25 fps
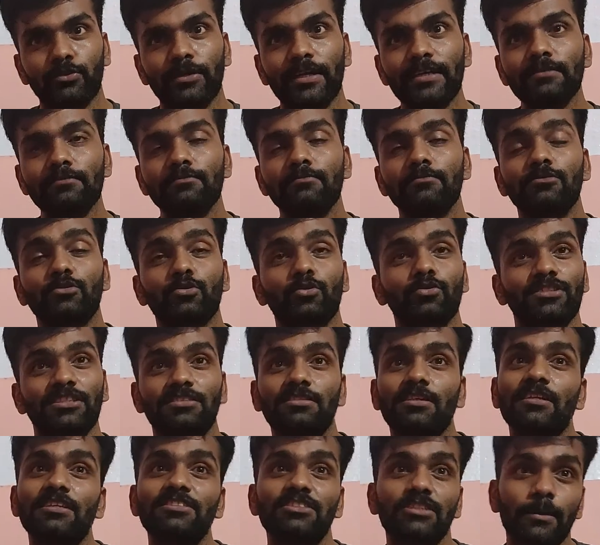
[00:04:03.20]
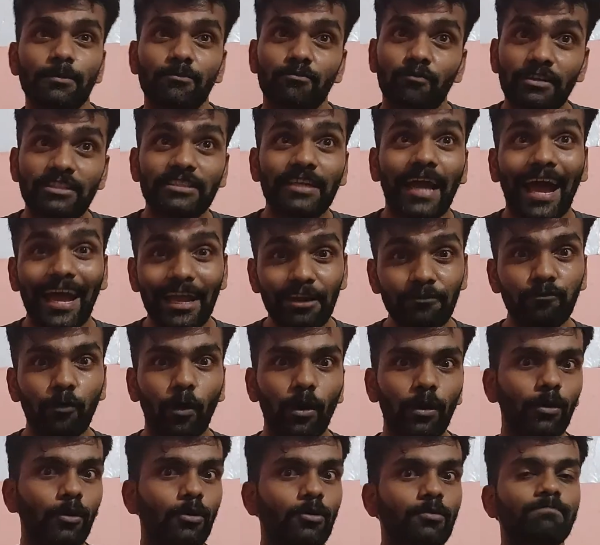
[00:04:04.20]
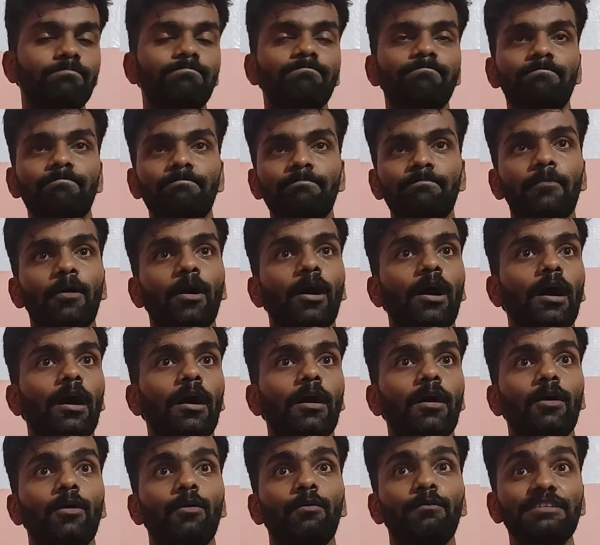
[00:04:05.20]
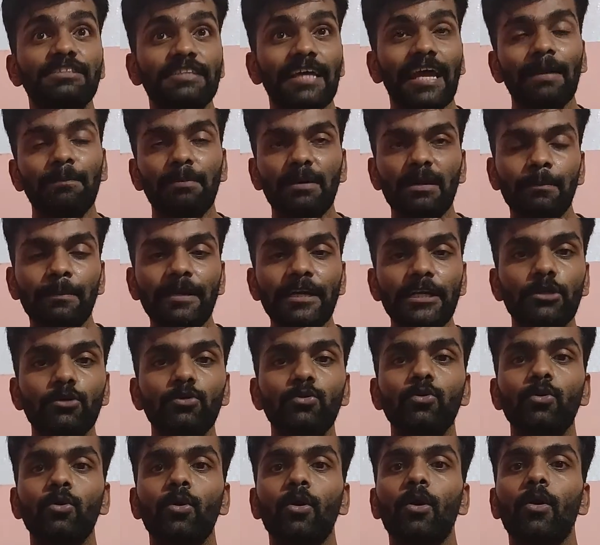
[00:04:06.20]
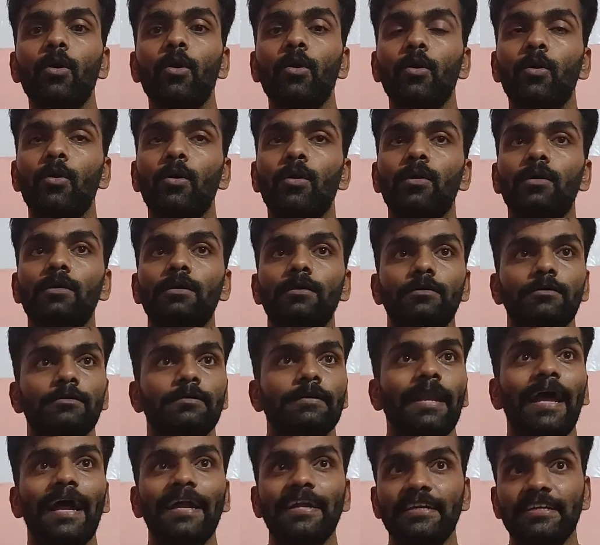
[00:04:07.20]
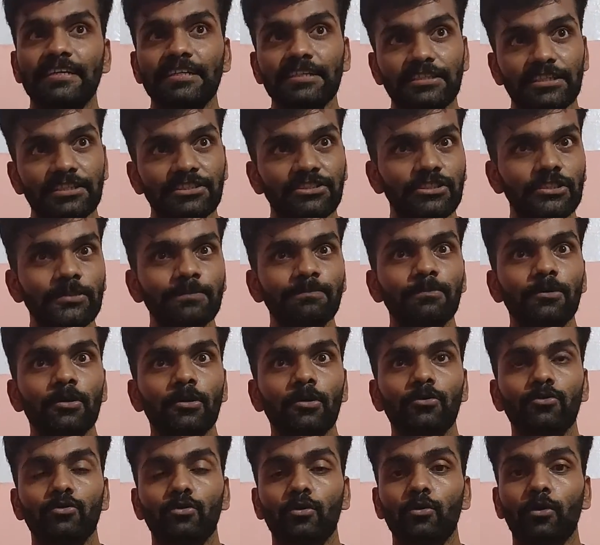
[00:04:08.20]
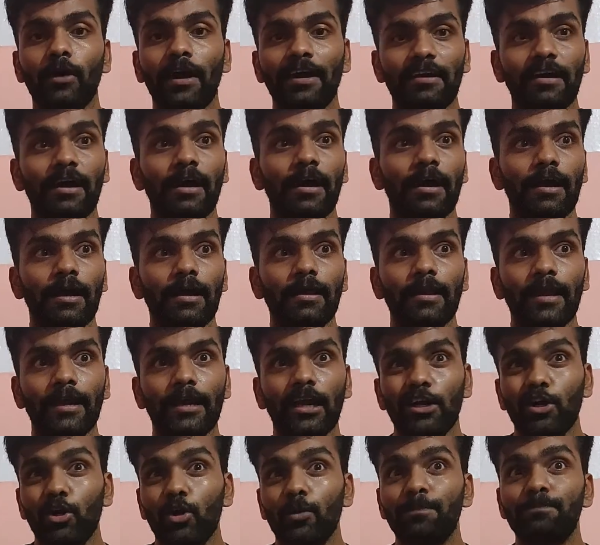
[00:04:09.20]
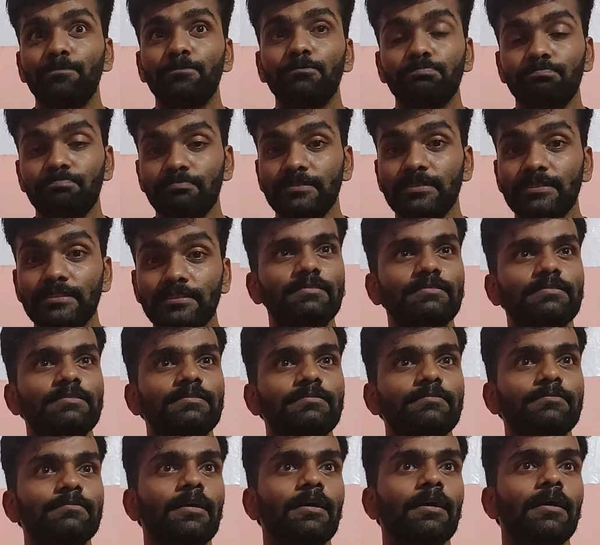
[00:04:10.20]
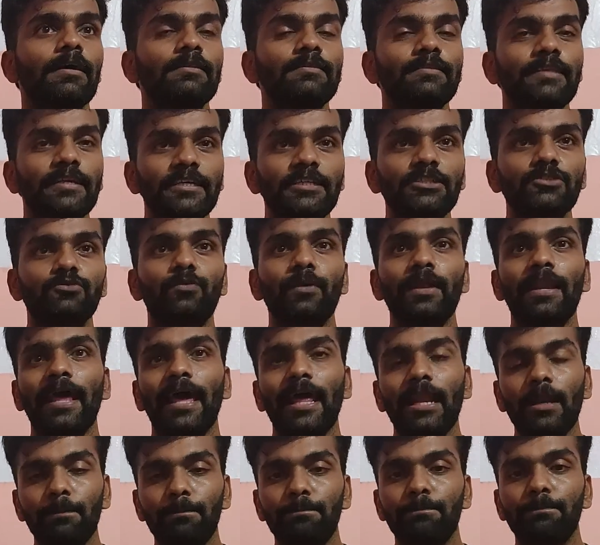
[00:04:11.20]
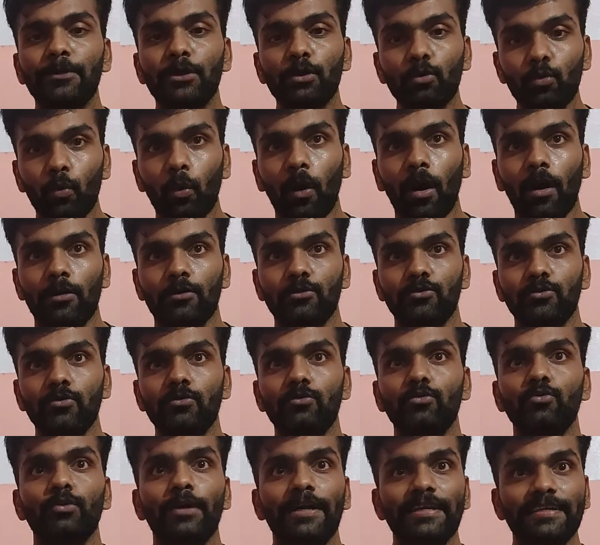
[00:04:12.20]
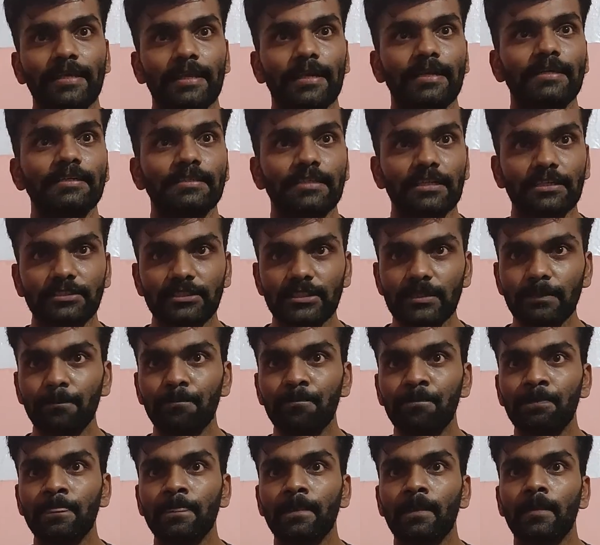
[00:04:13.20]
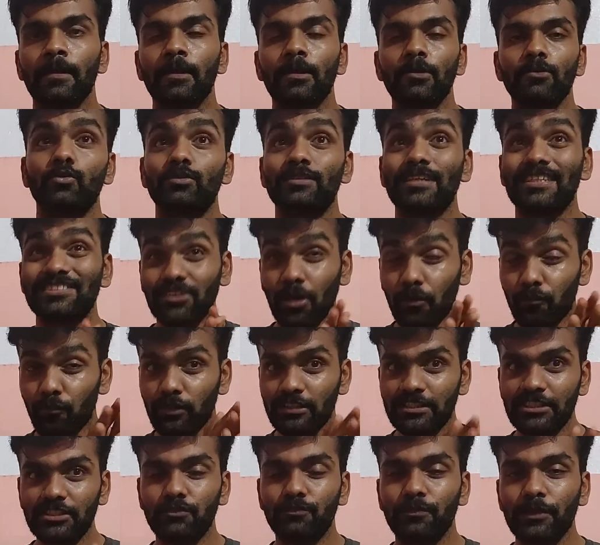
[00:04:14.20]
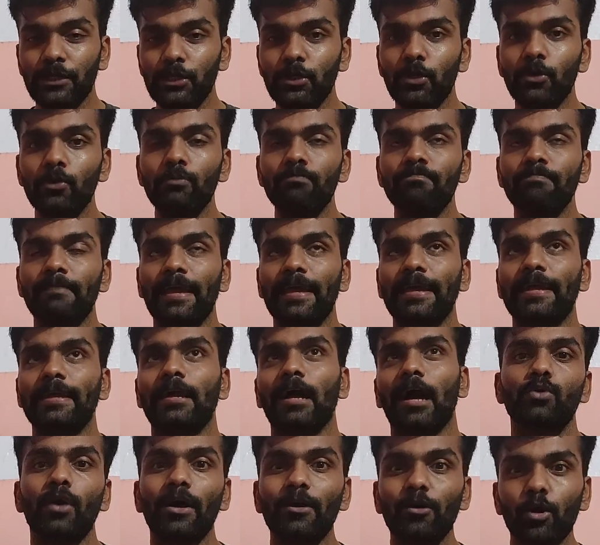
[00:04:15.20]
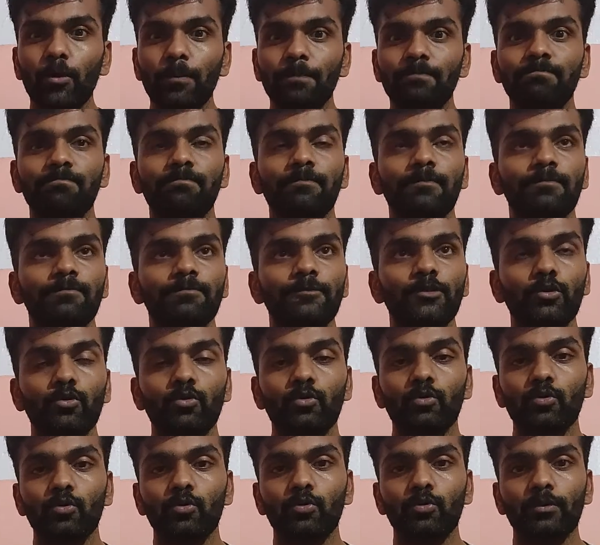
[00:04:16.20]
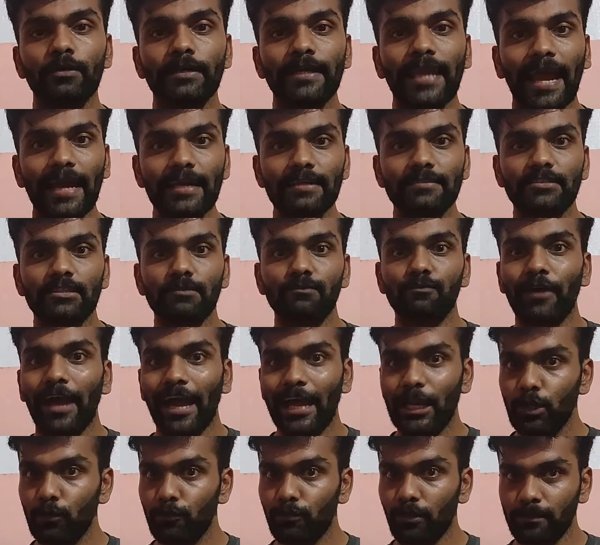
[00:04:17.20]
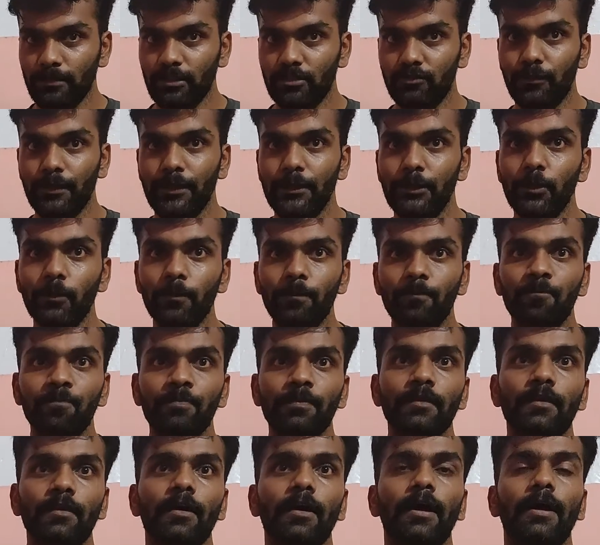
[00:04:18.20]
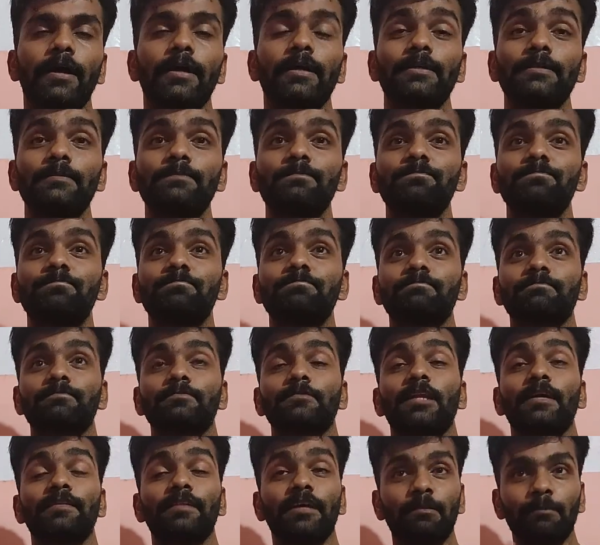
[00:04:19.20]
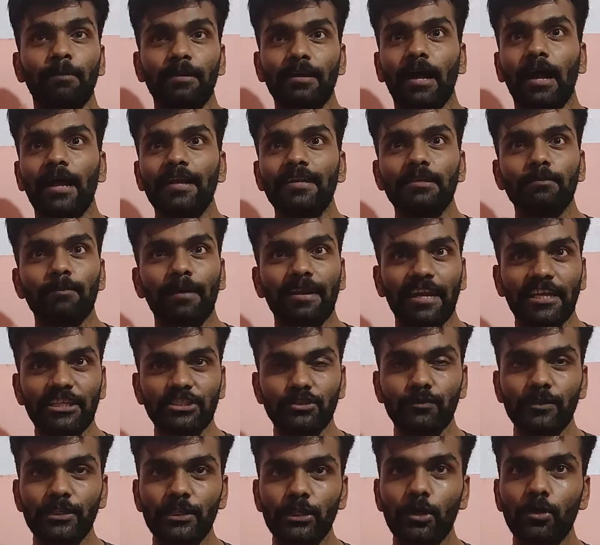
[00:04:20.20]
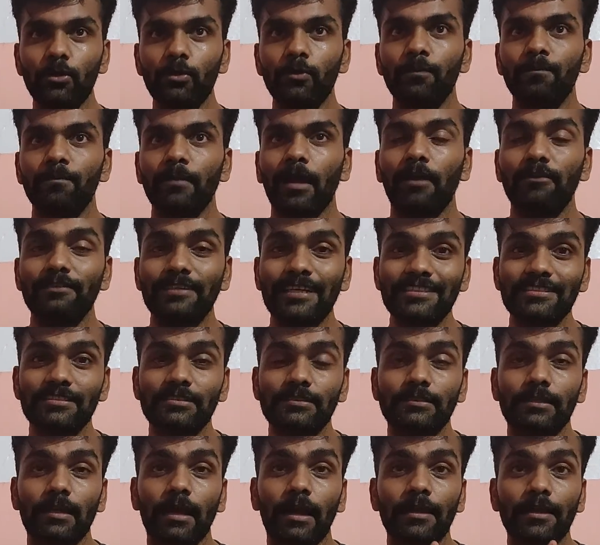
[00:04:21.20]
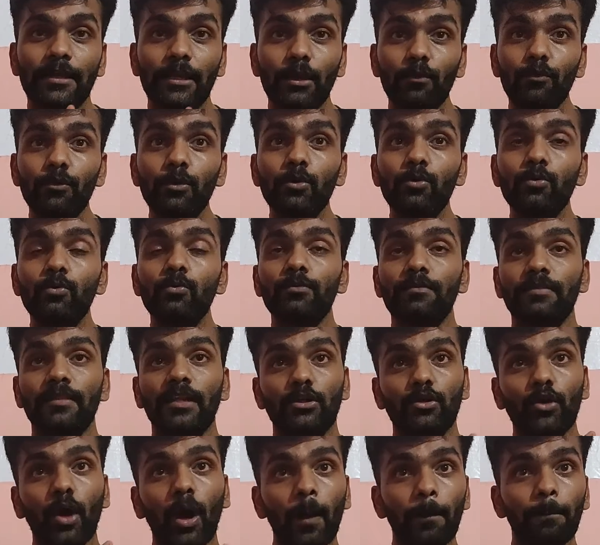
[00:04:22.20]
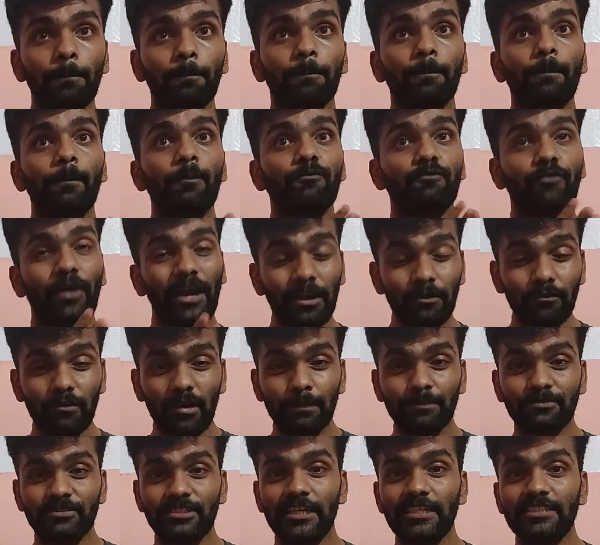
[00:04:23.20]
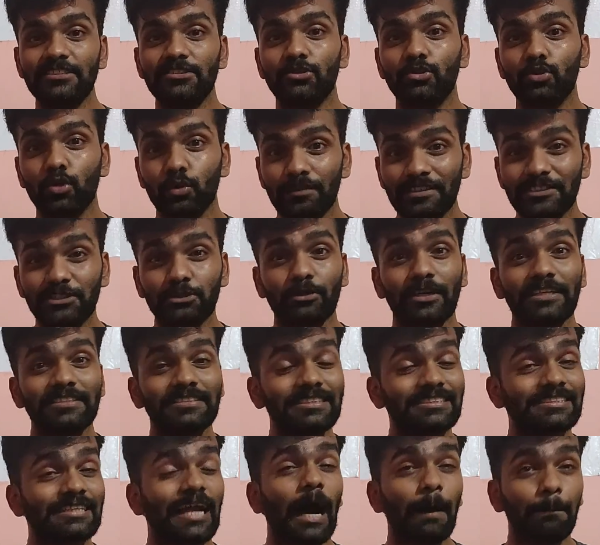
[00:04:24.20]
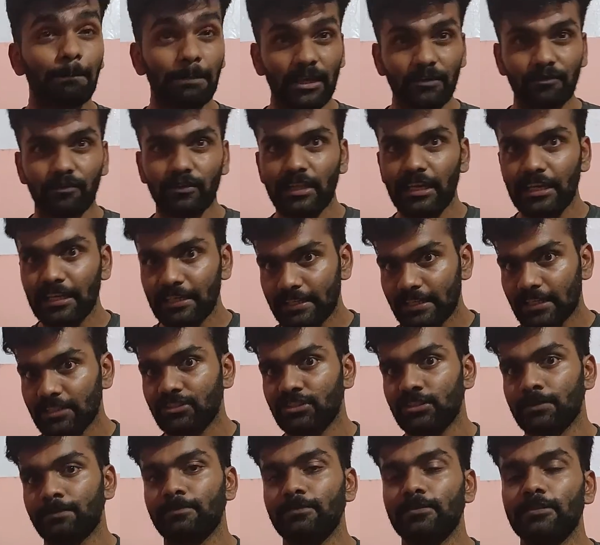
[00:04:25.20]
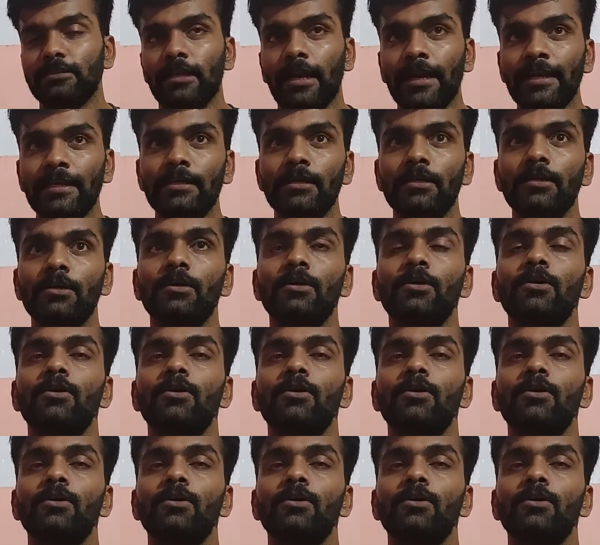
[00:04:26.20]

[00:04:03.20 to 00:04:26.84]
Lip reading: student. So these are the steps which I followed, which helped me to land an internship. So I hope these things will help you also to get an internship. So that's all for this video. So I hope you get some value from this video, and in my next video I will just give you the top 5 websites through which you can just apply for the internship, right?